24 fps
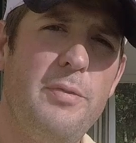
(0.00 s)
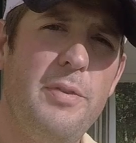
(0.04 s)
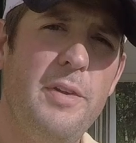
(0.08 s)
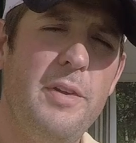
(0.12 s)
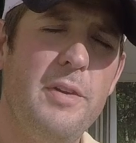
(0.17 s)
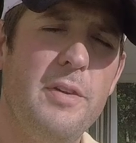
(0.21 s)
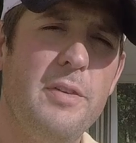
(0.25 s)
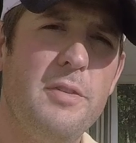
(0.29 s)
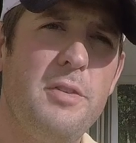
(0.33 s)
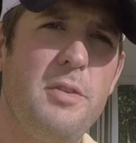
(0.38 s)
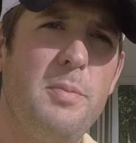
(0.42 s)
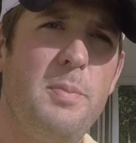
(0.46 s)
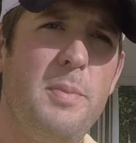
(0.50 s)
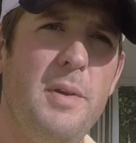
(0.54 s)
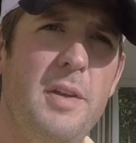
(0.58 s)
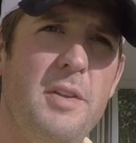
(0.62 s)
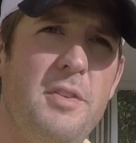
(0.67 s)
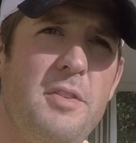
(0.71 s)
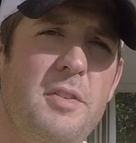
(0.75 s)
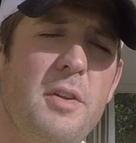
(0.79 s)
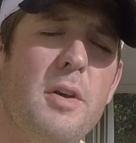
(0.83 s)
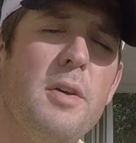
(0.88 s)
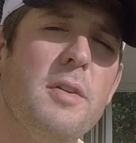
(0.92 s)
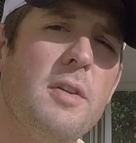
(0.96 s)
fields, but
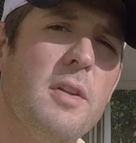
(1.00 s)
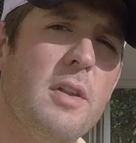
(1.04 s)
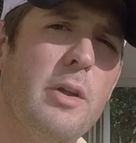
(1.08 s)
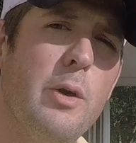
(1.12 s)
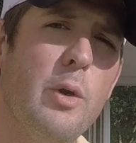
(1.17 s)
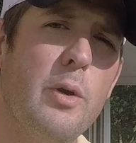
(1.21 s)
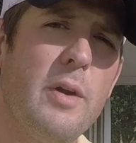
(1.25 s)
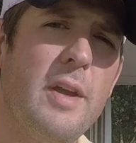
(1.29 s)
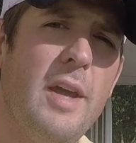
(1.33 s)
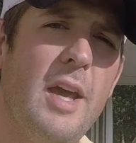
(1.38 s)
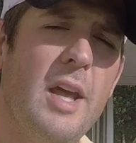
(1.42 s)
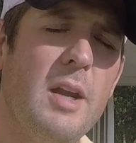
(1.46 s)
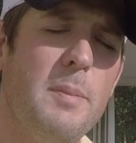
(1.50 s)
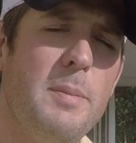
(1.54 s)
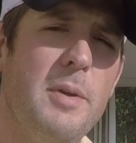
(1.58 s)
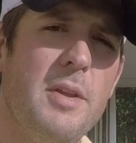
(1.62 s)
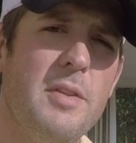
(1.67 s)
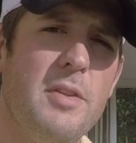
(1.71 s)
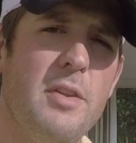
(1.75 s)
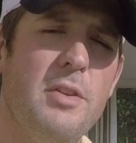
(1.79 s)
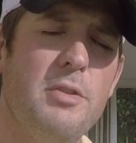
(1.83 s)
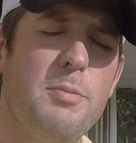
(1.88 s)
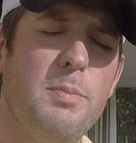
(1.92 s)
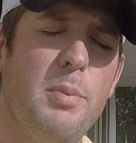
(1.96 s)
it's still in the lower canopy
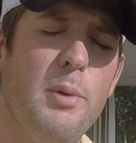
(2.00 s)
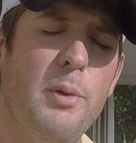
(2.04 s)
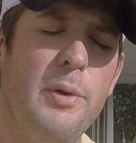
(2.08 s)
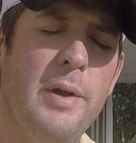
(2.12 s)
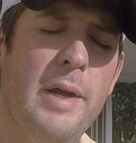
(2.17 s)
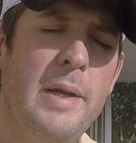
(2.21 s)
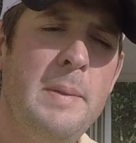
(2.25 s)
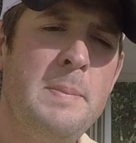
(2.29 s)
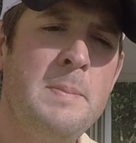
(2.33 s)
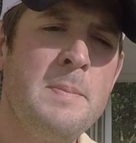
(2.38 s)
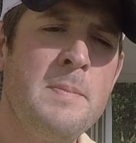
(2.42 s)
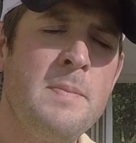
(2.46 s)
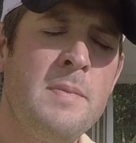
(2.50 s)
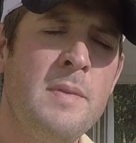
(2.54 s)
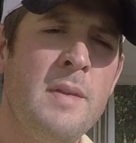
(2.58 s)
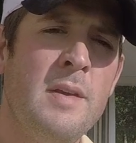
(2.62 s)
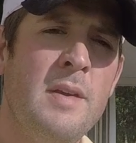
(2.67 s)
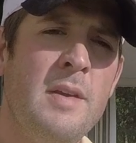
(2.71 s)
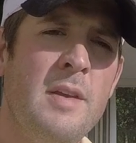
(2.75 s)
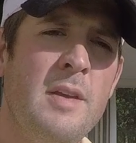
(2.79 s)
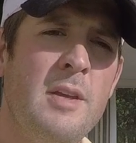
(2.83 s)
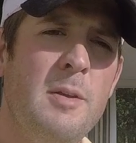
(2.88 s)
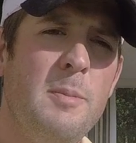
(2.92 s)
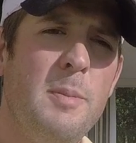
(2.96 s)
at this point.
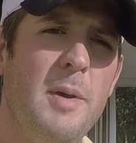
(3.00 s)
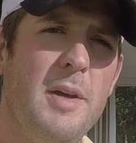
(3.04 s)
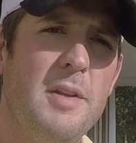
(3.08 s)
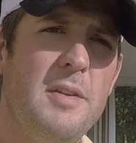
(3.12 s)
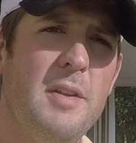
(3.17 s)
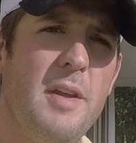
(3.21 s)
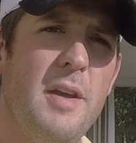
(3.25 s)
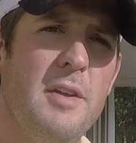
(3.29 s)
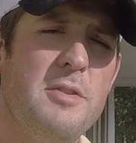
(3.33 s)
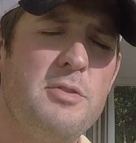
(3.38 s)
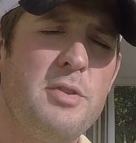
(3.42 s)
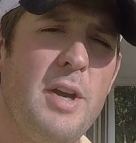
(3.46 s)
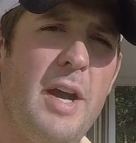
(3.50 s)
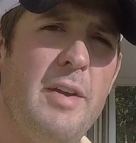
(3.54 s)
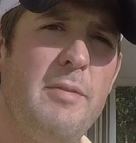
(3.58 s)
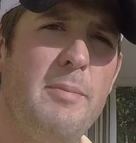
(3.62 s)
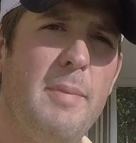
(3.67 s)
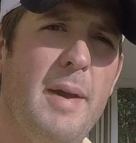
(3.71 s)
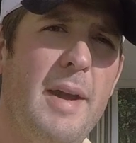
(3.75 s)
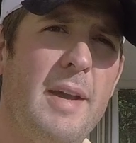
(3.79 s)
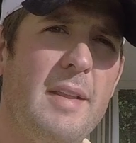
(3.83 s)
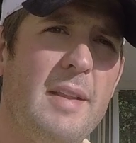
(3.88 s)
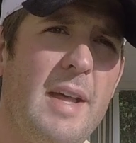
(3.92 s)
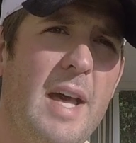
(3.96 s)
But driving
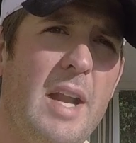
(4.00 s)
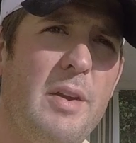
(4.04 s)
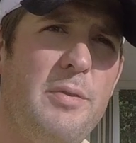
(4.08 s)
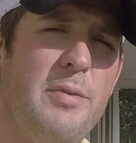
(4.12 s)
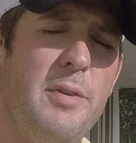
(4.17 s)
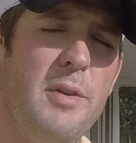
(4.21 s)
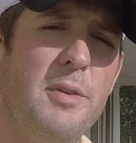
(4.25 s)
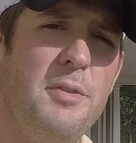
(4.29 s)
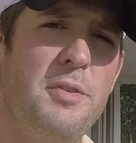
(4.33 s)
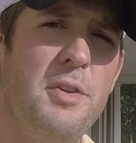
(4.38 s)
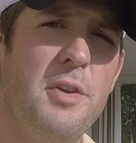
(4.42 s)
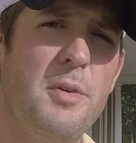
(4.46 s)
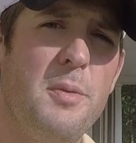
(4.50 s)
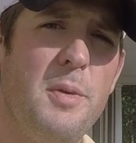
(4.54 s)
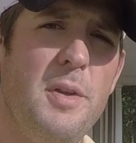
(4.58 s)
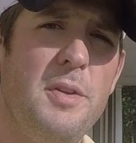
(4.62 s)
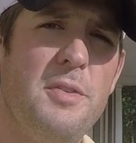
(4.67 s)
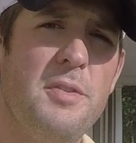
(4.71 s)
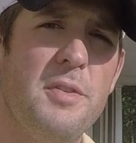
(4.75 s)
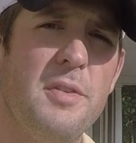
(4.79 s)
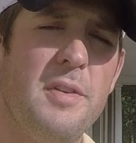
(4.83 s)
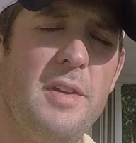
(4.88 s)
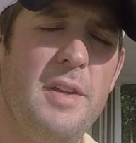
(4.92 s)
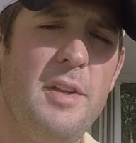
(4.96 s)
by a lot of fields here
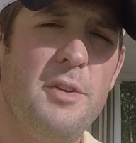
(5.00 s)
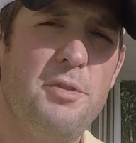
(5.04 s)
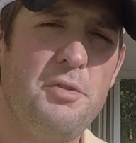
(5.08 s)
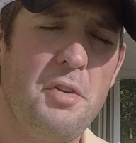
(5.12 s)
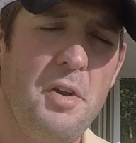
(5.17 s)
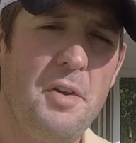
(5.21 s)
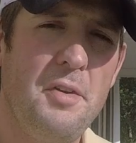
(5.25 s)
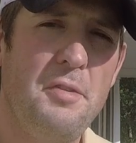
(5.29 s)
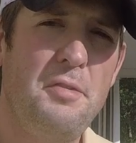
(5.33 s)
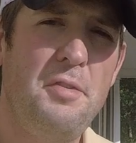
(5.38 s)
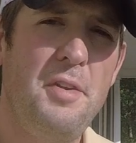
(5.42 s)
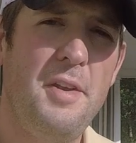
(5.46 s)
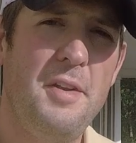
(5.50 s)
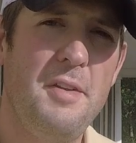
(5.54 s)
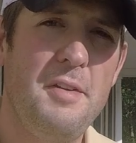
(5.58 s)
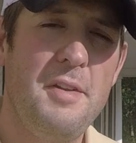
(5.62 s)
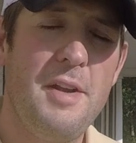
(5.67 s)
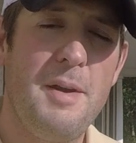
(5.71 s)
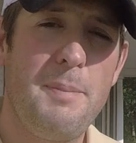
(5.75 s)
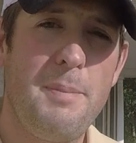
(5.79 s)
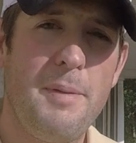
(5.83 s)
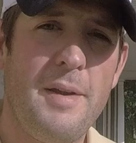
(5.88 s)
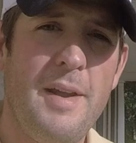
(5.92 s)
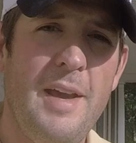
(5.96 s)
recently, you're starting to see it in the
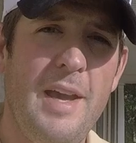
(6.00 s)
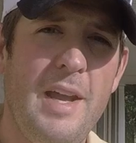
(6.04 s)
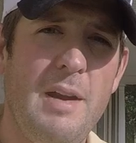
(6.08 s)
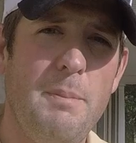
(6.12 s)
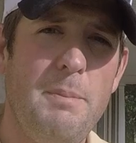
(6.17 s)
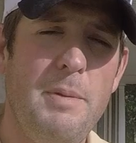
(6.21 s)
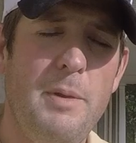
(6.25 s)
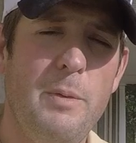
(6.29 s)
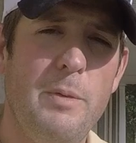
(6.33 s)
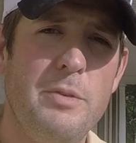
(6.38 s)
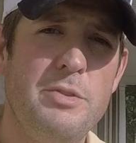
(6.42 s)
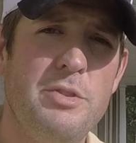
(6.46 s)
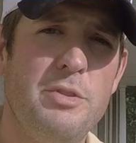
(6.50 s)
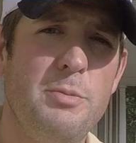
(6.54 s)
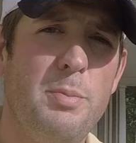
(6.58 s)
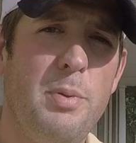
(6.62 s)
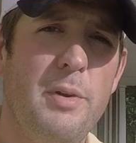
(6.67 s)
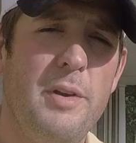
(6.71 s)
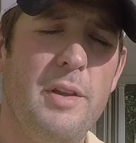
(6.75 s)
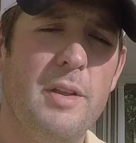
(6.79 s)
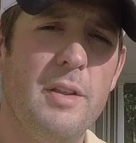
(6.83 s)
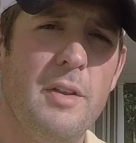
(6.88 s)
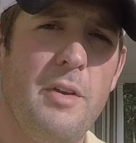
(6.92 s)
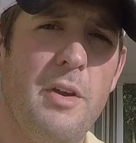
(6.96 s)
upper canopy, which is
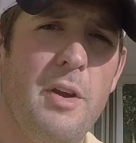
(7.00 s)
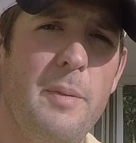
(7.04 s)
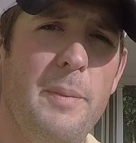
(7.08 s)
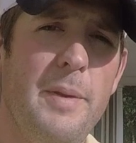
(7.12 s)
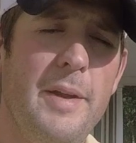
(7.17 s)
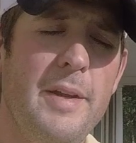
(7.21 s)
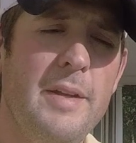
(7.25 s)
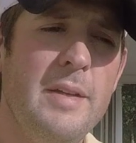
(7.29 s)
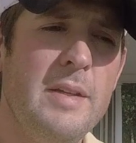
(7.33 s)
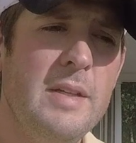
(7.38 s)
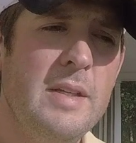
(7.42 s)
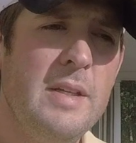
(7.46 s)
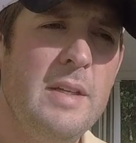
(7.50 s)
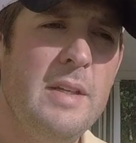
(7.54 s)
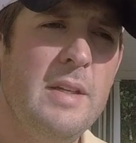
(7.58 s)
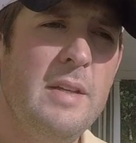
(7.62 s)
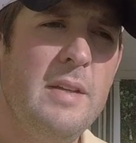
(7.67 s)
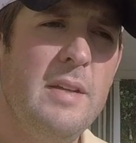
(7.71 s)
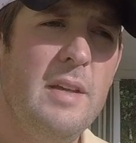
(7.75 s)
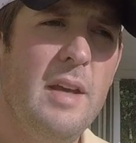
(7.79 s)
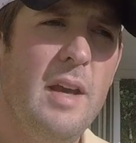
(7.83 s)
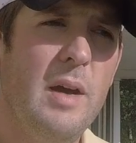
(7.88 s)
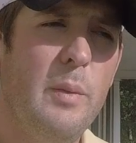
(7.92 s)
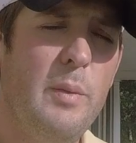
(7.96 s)
pretty alarming.
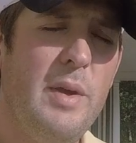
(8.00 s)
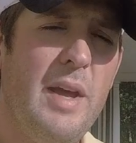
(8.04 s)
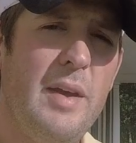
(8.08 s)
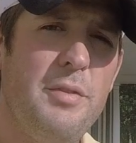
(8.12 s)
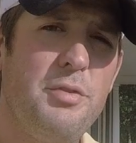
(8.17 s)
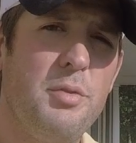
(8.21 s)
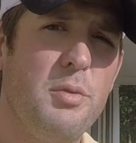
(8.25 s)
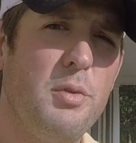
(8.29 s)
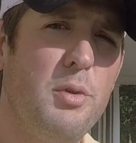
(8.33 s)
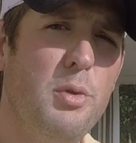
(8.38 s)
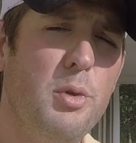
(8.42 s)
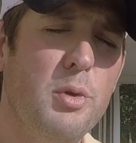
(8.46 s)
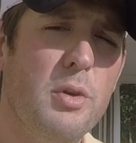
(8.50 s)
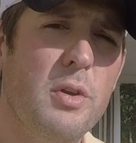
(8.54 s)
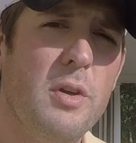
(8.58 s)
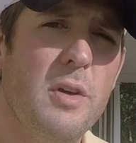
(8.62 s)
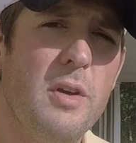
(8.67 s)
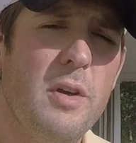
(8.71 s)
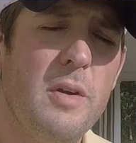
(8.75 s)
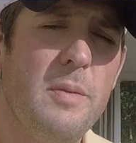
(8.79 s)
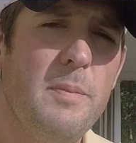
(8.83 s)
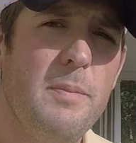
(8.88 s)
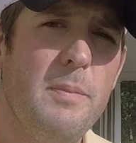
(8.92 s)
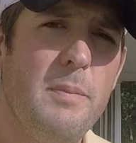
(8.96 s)
We have some
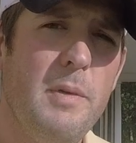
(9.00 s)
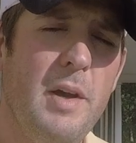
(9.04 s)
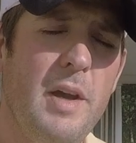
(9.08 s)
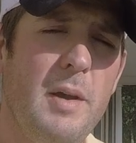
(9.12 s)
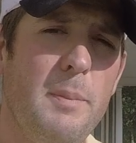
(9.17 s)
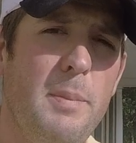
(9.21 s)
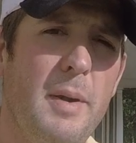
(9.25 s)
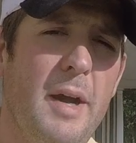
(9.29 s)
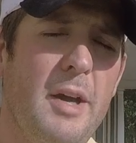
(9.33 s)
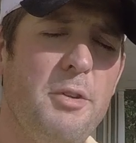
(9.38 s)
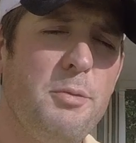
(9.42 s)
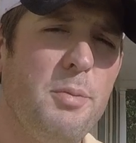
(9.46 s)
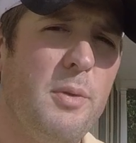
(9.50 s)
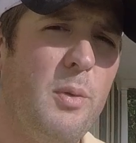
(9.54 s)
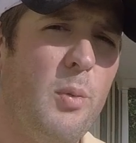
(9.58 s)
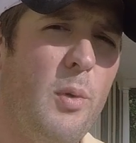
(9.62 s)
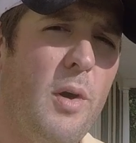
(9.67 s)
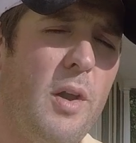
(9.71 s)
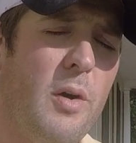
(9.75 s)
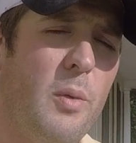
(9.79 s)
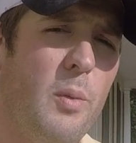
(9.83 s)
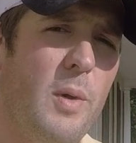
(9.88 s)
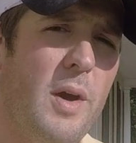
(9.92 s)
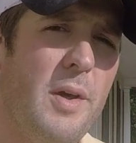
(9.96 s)
cooler, possibly
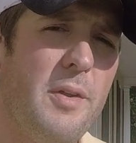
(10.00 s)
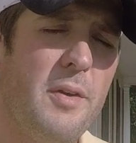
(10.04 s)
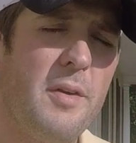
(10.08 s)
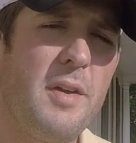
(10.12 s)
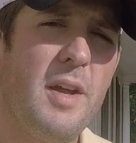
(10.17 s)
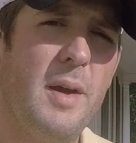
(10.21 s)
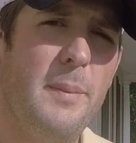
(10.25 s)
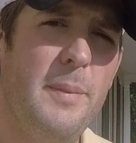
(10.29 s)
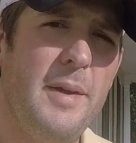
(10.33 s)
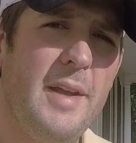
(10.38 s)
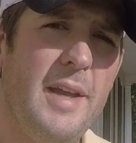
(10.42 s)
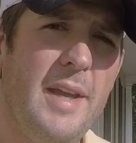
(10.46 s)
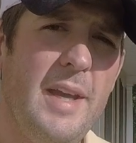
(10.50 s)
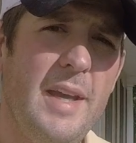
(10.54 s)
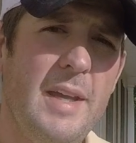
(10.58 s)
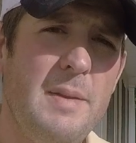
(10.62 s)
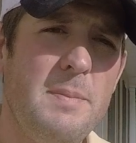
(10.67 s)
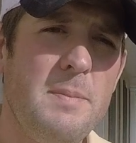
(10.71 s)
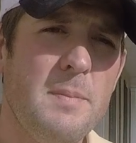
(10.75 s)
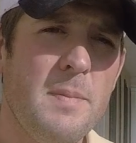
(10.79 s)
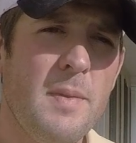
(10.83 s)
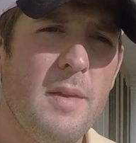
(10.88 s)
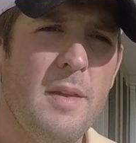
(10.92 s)
wetter weather coming in,